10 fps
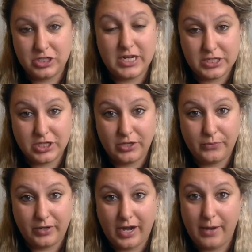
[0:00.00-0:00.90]
taste good
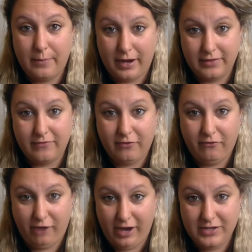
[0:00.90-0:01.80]
when I buy them from
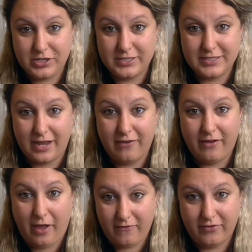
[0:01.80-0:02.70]
fresh instead of
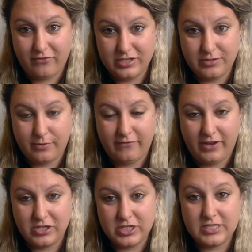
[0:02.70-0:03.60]
having freezer burn
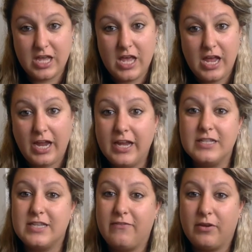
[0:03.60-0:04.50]
veggies,
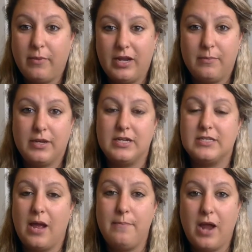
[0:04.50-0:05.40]
and saving money because
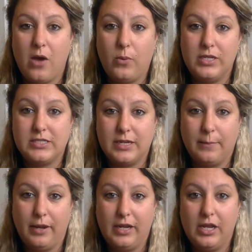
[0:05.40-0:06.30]
I'm not wasting
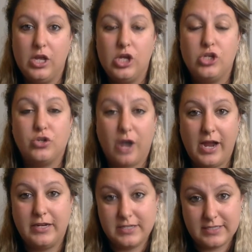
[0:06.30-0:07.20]
money
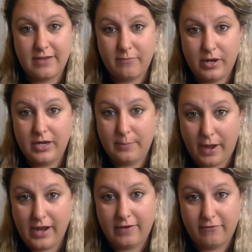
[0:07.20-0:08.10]
trying to save money
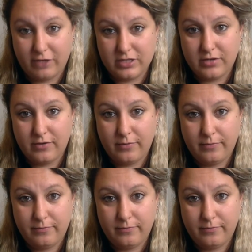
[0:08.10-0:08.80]
buying freezer